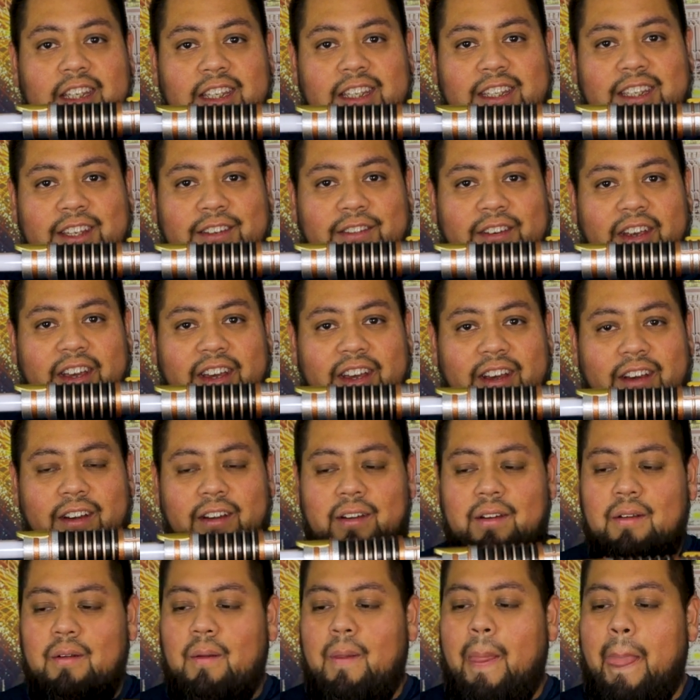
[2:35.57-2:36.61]
is it right
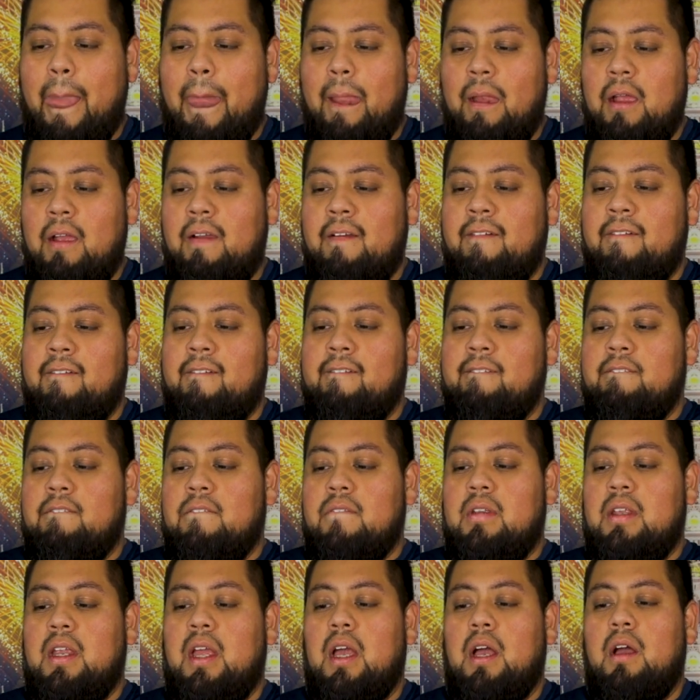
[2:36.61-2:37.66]
here.
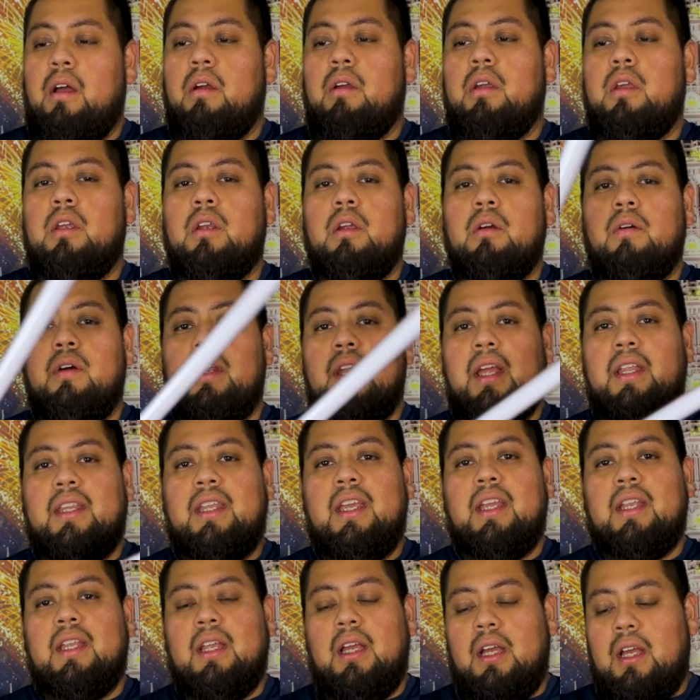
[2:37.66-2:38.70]
Now, you know what? I
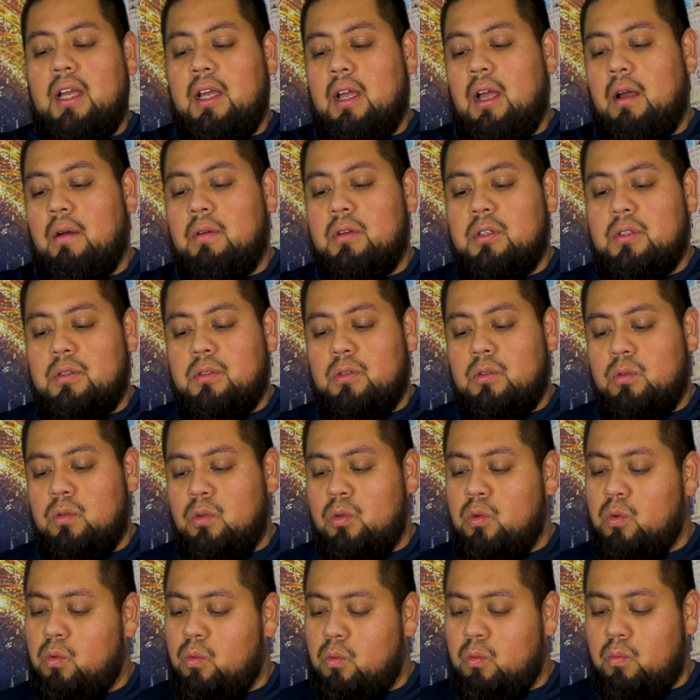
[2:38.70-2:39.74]
think that I was
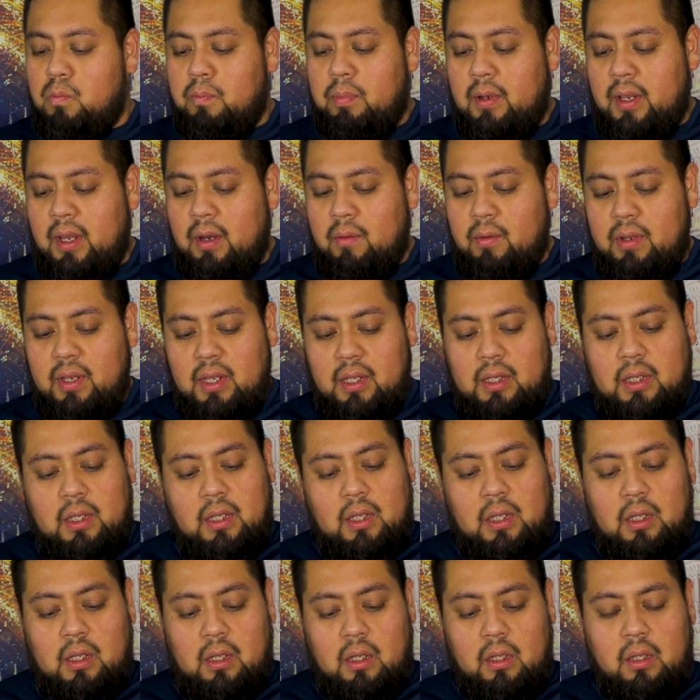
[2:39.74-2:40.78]
playing with it
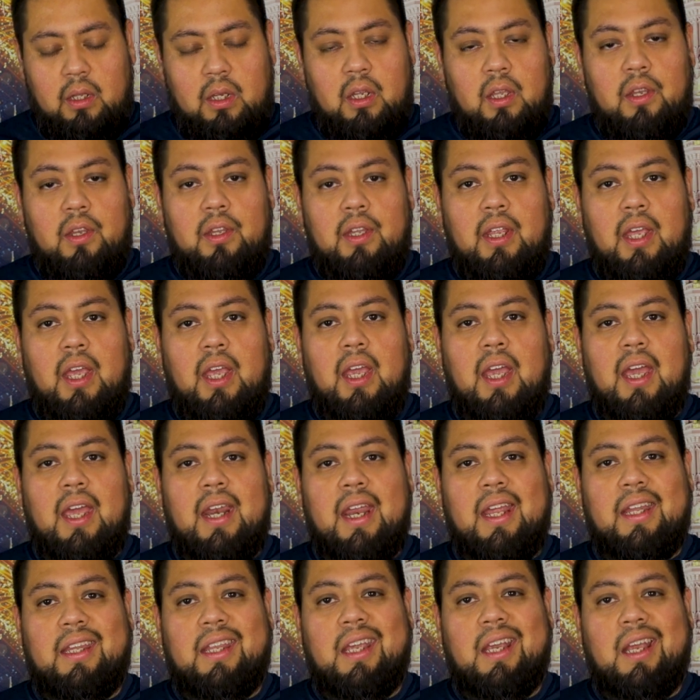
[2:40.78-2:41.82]
the other day,
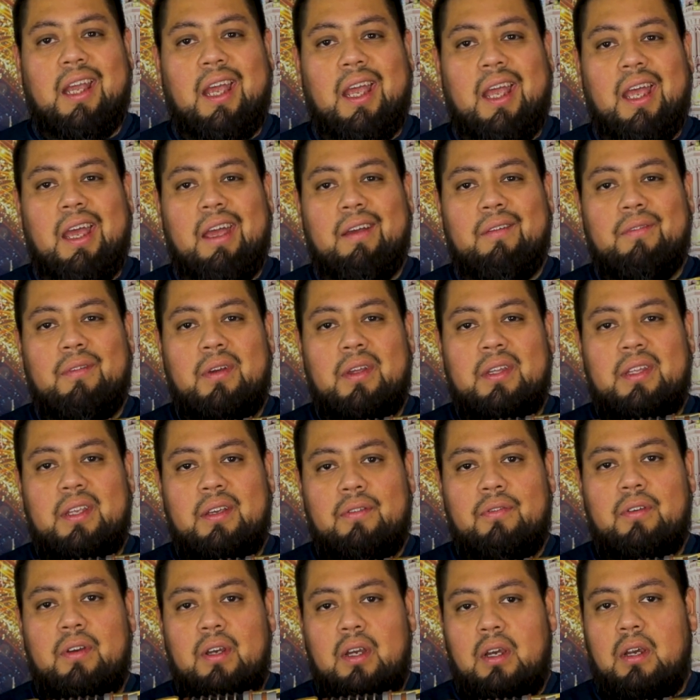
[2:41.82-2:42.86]
and I think I have a
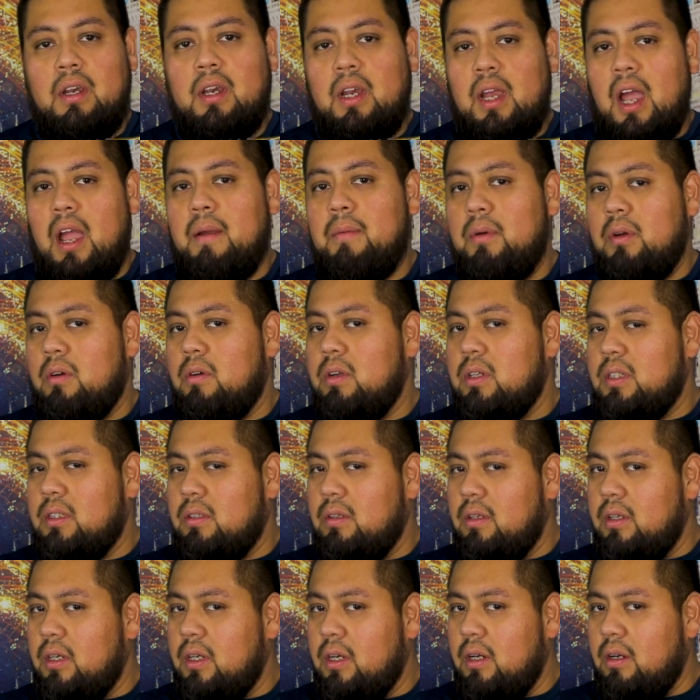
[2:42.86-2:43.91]
different kyber
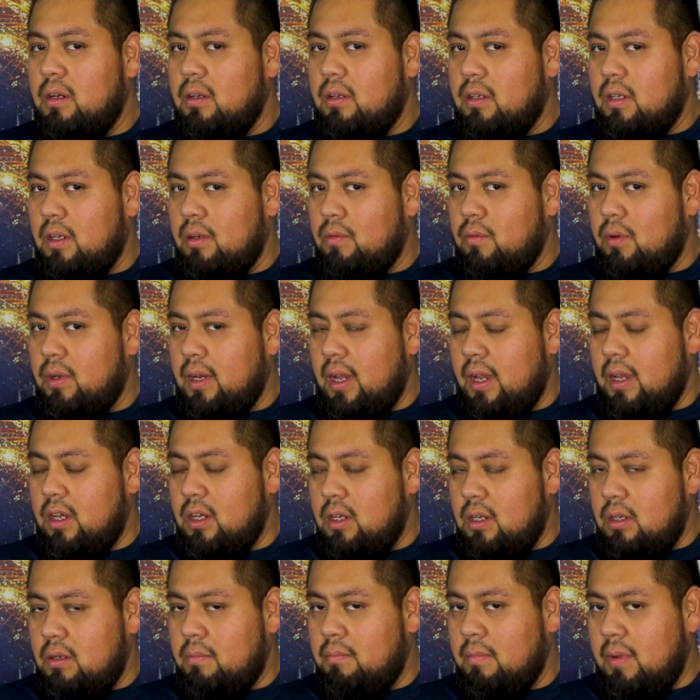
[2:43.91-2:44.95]
crystal in here than what I
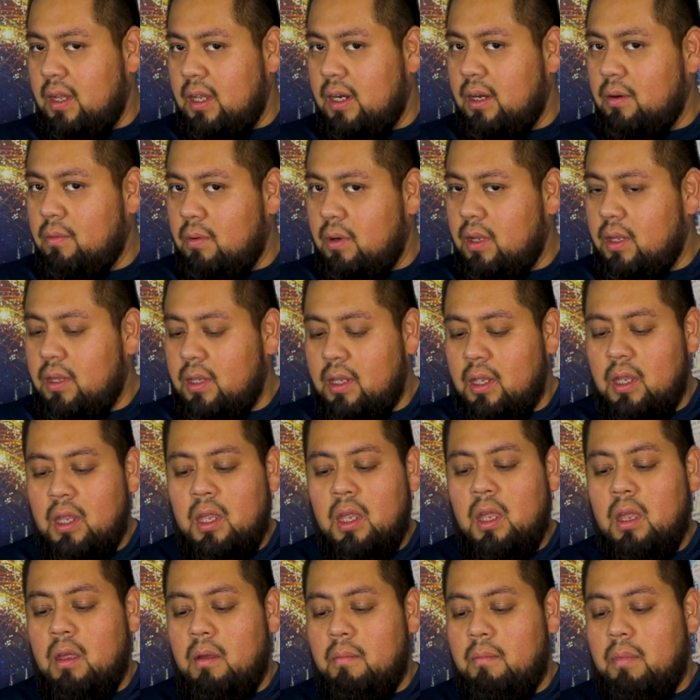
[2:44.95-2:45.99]
made it with,
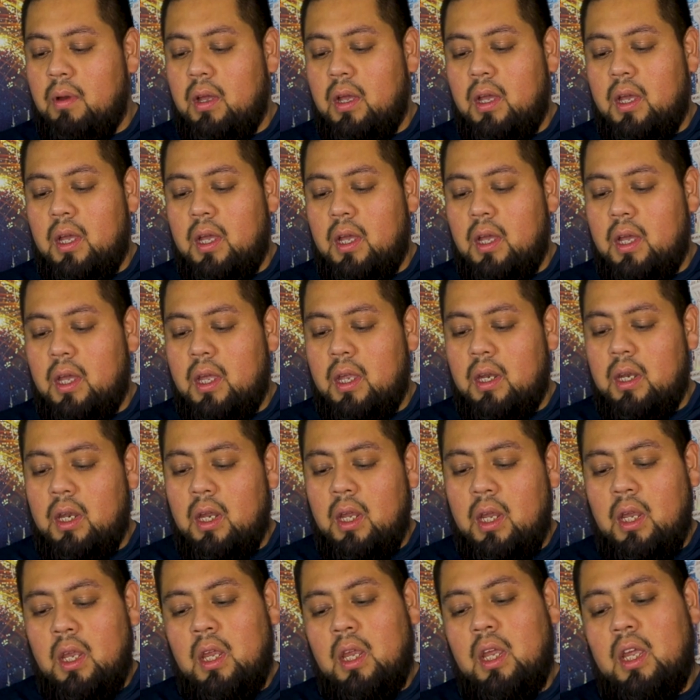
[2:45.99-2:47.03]
but
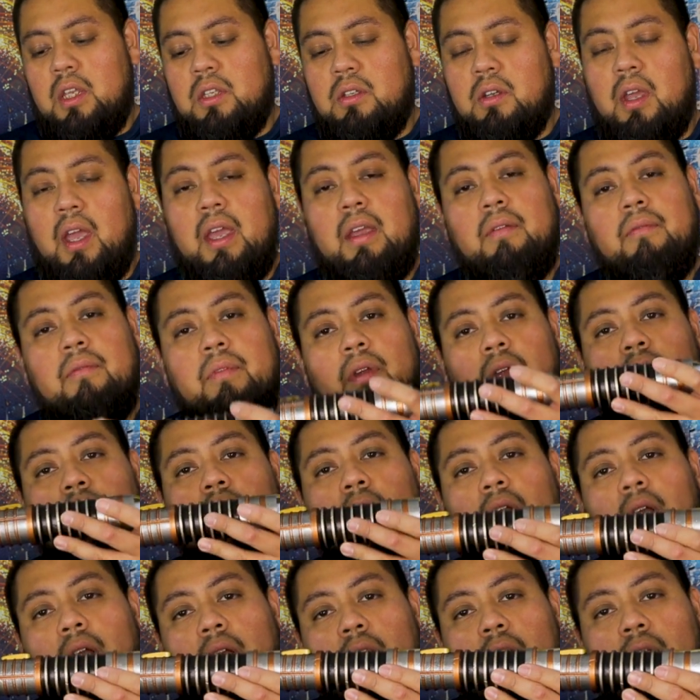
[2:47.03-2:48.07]
it's okay.
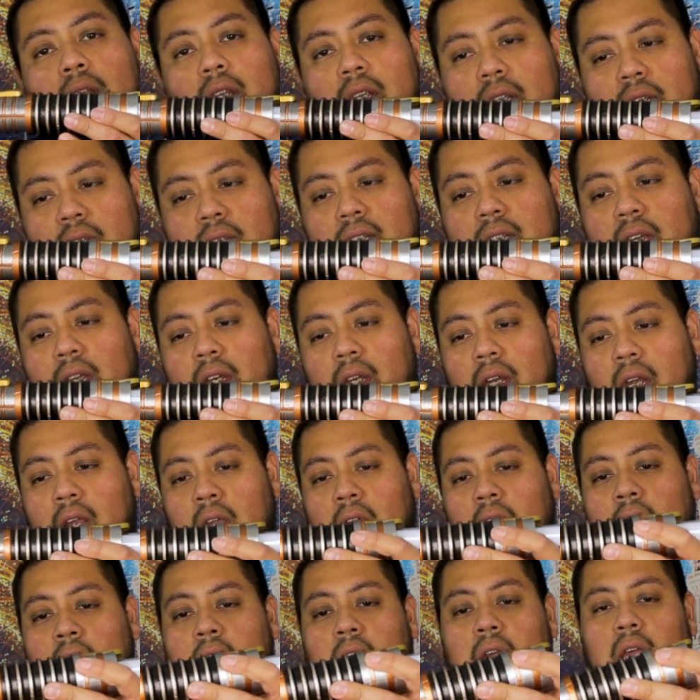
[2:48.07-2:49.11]
This is it.
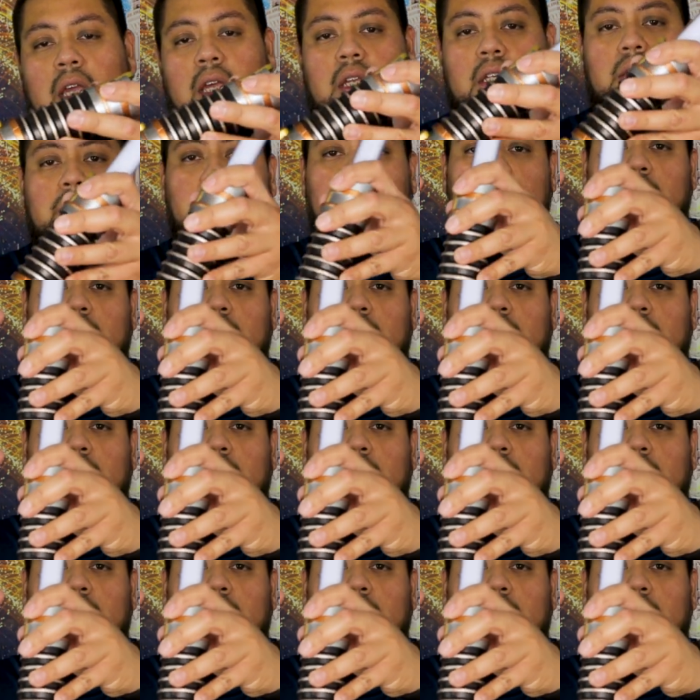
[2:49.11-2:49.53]
It's